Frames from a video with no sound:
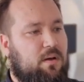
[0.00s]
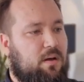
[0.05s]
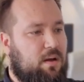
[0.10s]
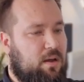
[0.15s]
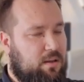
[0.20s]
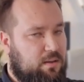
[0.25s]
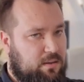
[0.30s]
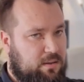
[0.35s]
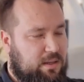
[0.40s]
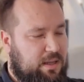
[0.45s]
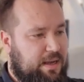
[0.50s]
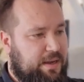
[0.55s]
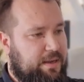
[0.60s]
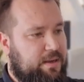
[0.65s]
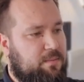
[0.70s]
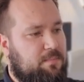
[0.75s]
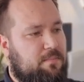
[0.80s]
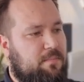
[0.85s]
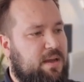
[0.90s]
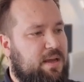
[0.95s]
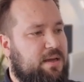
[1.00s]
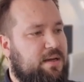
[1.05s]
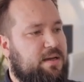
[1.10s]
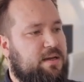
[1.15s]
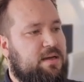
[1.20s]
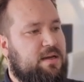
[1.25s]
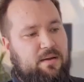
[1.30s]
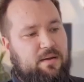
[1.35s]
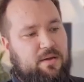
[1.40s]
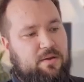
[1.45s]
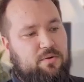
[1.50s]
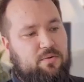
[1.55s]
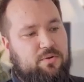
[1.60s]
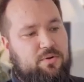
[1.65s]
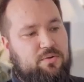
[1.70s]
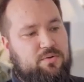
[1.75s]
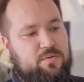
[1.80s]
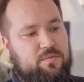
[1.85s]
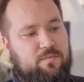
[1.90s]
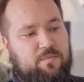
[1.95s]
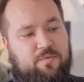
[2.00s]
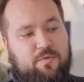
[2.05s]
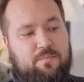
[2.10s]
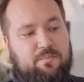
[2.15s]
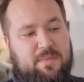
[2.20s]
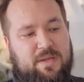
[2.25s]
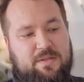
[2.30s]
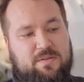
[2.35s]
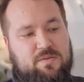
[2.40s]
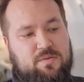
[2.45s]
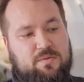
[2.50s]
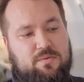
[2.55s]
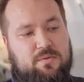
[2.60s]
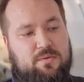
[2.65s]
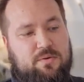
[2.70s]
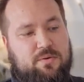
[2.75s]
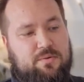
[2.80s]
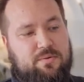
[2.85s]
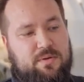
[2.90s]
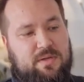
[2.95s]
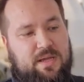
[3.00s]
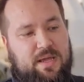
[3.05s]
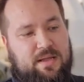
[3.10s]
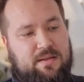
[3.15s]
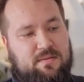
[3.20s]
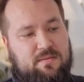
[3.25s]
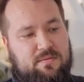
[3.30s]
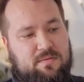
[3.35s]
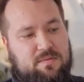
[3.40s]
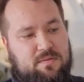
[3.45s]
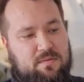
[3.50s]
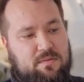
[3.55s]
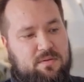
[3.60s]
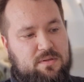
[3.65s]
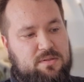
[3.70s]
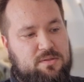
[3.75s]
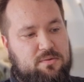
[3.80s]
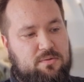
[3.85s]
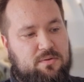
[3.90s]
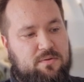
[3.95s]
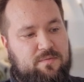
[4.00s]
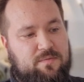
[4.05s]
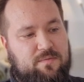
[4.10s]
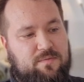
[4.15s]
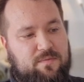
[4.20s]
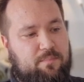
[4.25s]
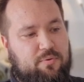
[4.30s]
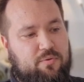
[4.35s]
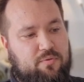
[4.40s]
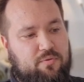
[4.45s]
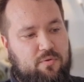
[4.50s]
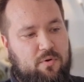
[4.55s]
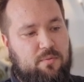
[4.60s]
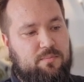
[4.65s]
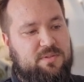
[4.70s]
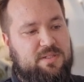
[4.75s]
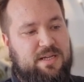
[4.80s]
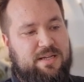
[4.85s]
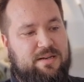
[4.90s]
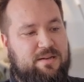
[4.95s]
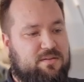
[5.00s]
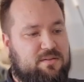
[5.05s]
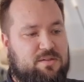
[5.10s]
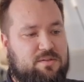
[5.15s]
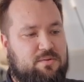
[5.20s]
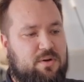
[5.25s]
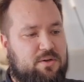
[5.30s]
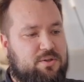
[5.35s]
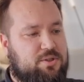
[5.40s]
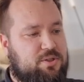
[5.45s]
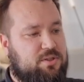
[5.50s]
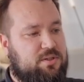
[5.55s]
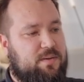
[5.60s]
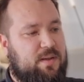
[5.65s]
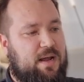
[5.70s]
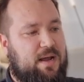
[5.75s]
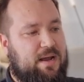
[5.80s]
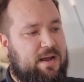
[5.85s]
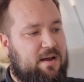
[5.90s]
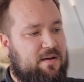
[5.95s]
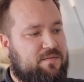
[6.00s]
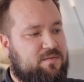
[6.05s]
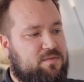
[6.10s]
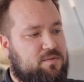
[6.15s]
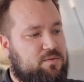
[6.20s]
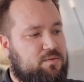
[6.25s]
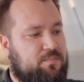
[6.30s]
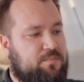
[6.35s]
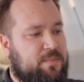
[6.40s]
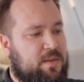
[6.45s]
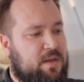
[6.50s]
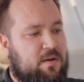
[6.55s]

unlike Make, in order for me to create this sort of prompt and instruction, I have to